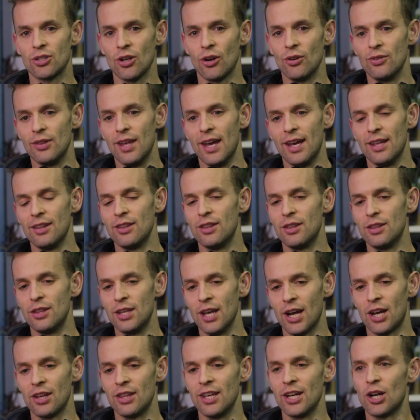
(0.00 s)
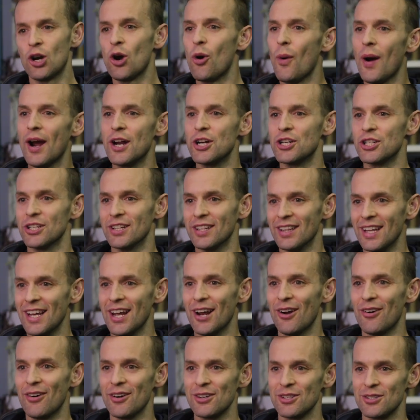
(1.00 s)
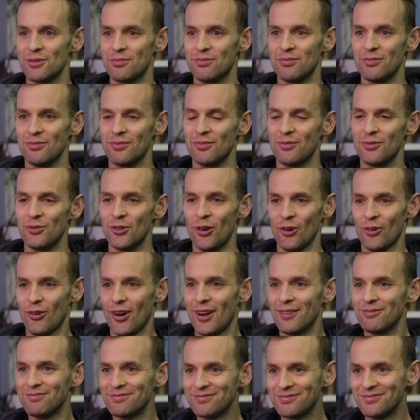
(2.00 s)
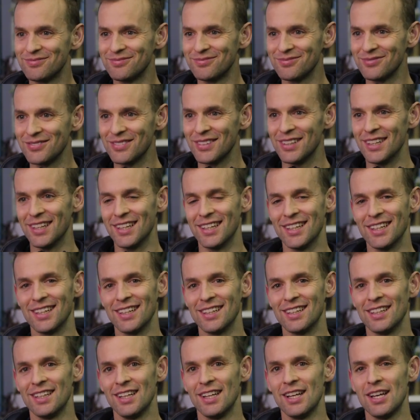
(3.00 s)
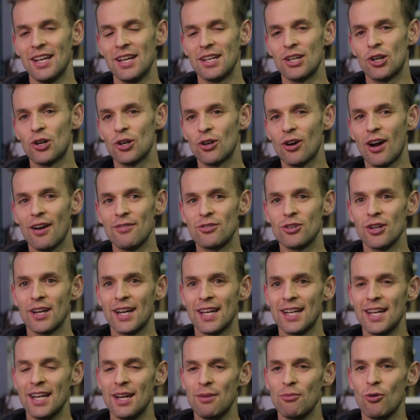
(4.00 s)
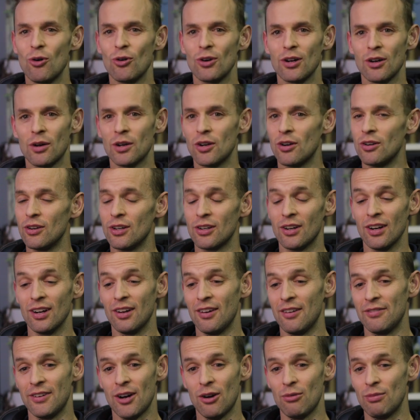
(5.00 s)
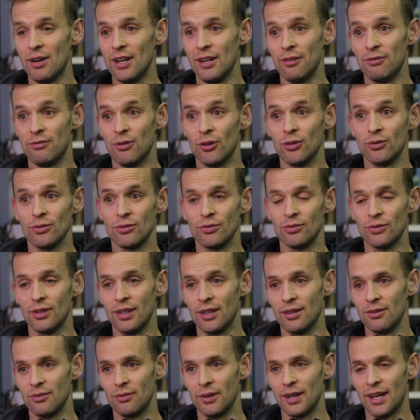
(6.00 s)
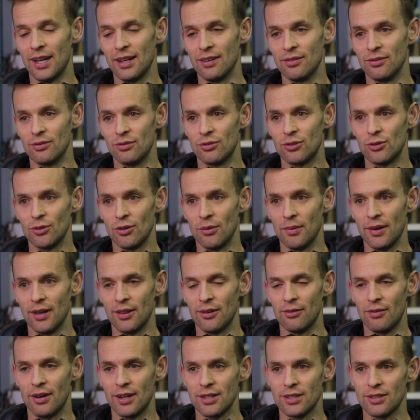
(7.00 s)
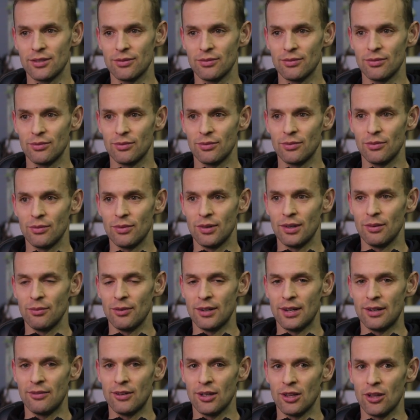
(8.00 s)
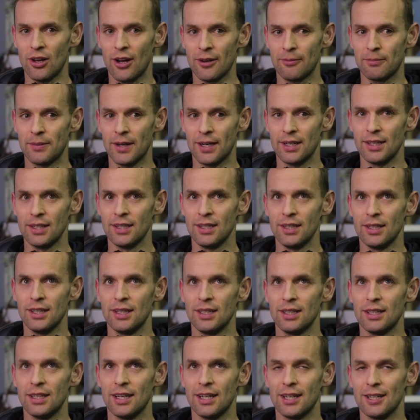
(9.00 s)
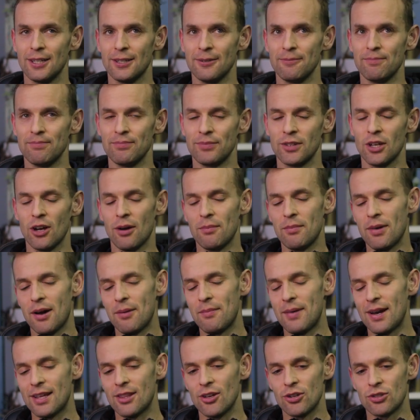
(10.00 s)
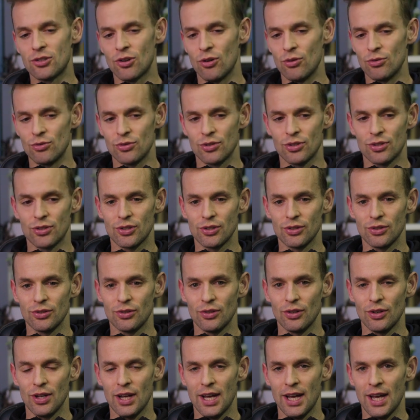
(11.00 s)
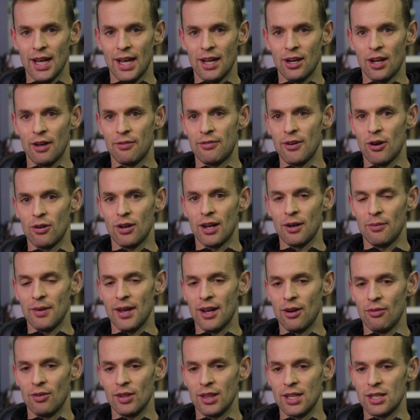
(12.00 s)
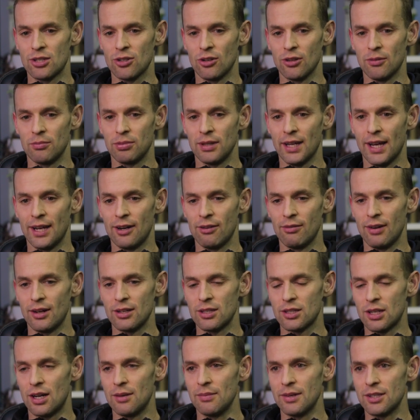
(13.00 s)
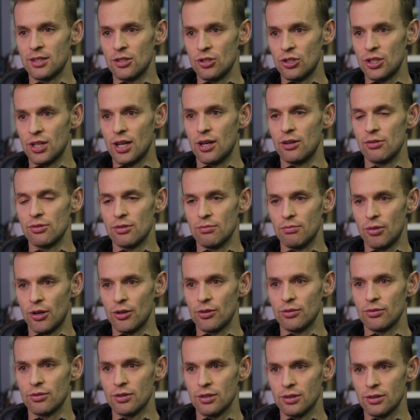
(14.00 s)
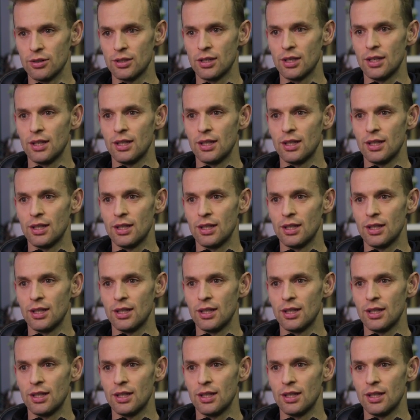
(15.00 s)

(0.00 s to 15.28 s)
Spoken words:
so the equation there is not great. Could I have taken any more liquid on? Like, I felt really full, and we can talk about the race whenever you like. But, I made those calls, and I felt like we had a really solid plan around timings and gels and bottles, and